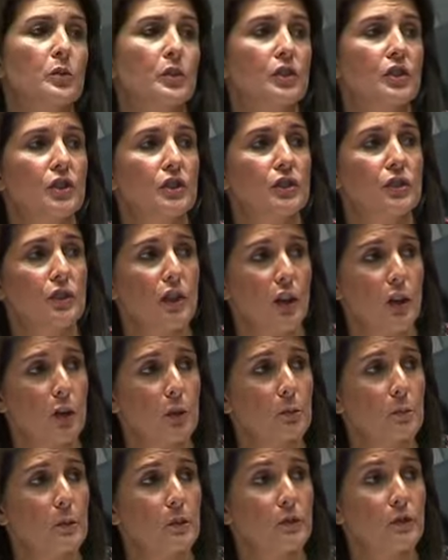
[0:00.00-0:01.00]
with just
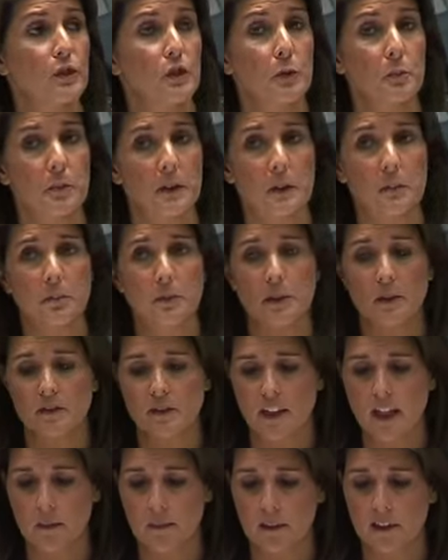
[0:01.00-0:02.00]
hope for the people
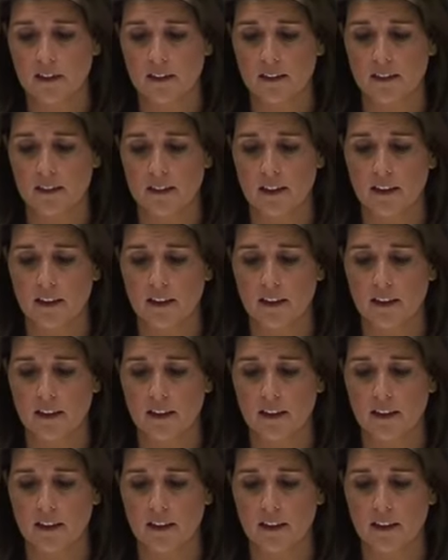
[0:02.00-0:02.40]
of Yemen.